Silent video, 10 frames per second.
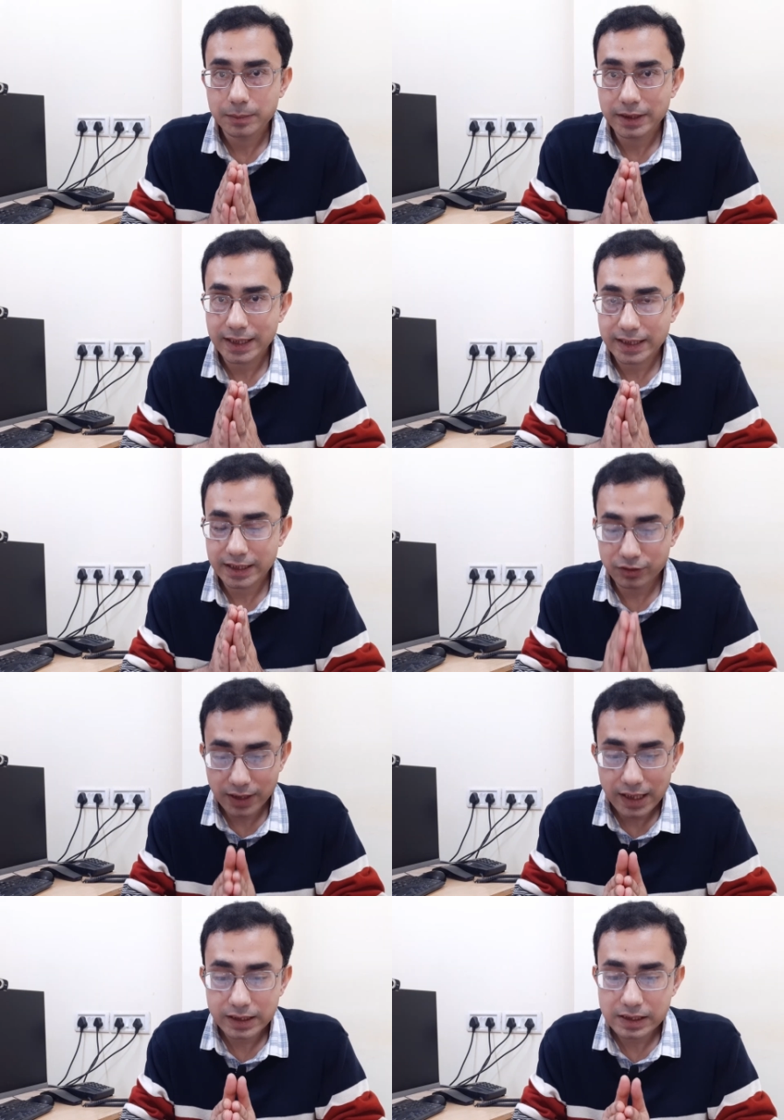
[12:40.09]
but in
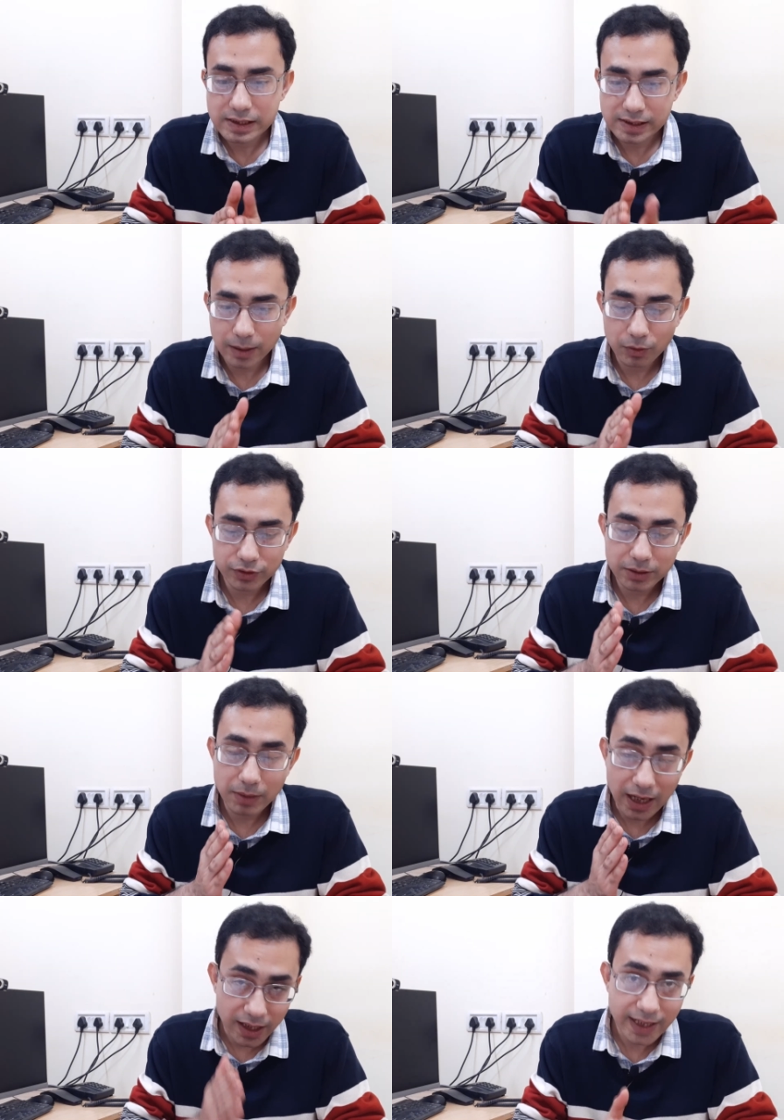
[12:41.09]
reality, some of
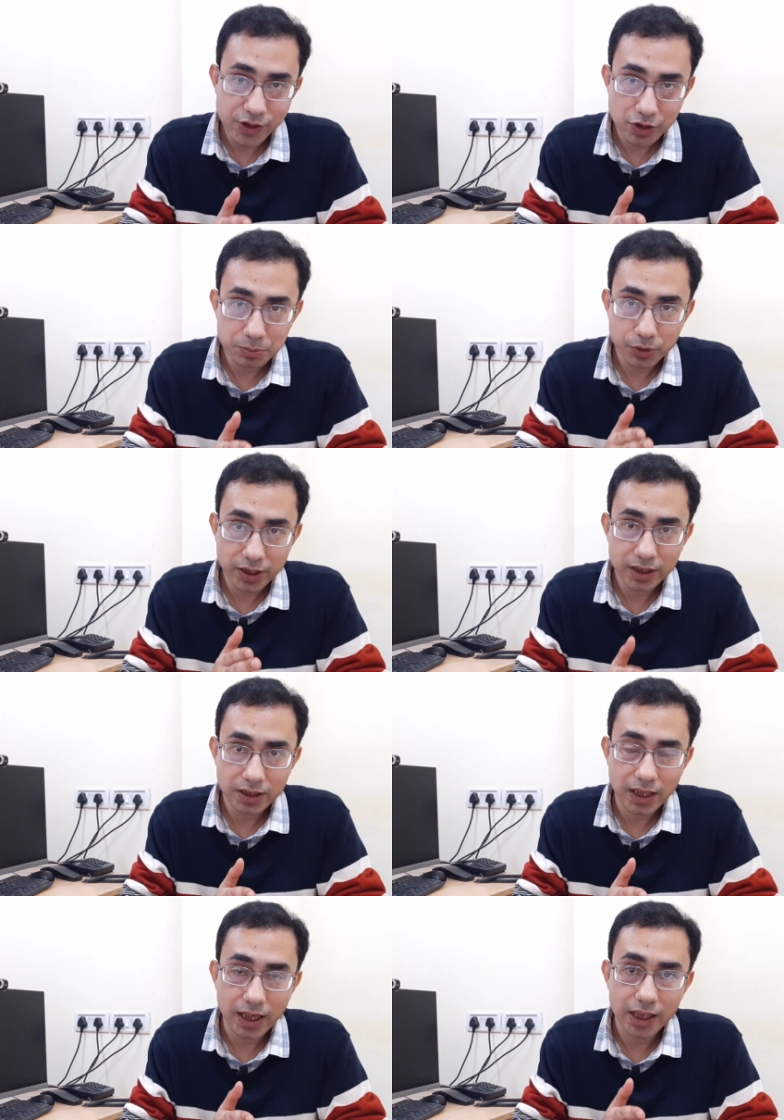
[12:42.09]
them are actually putting in
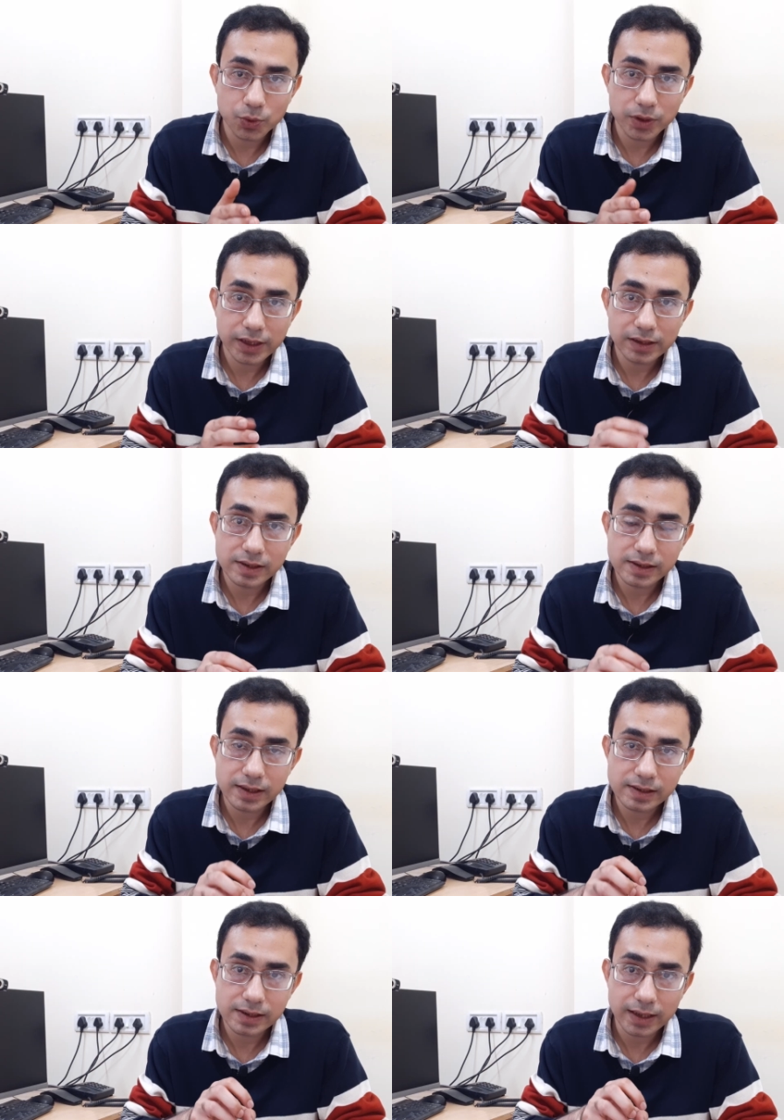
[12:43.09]
the hard work in the
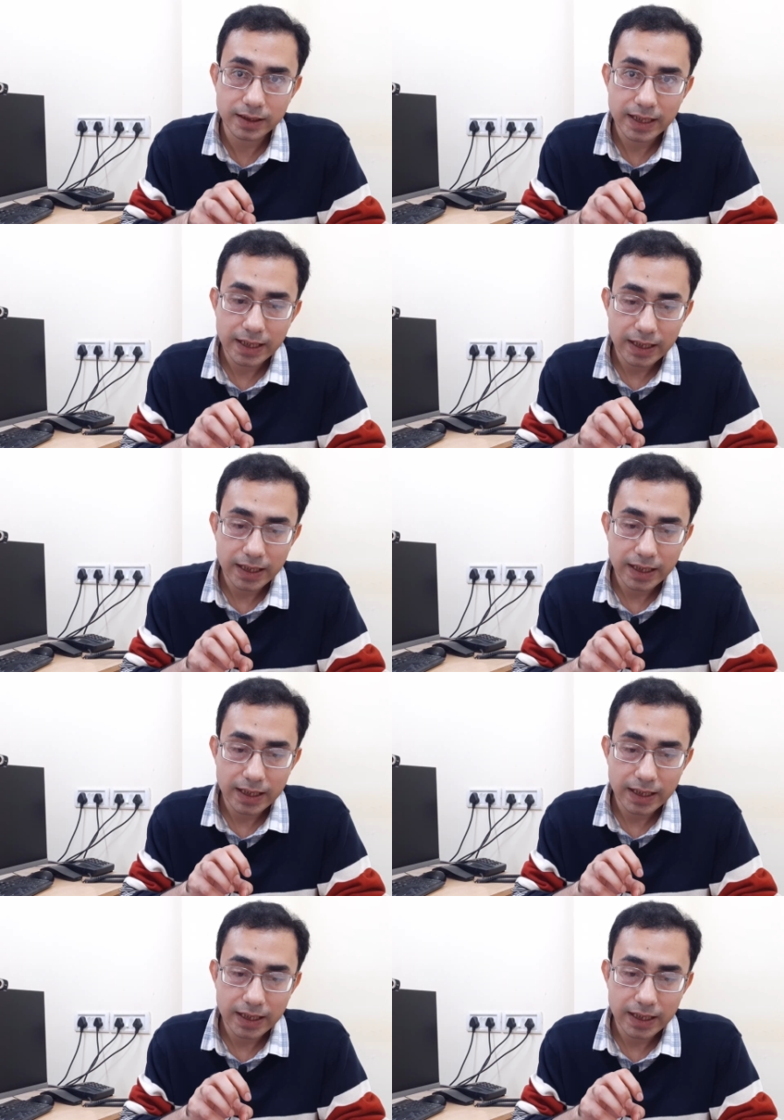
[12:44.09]
sense that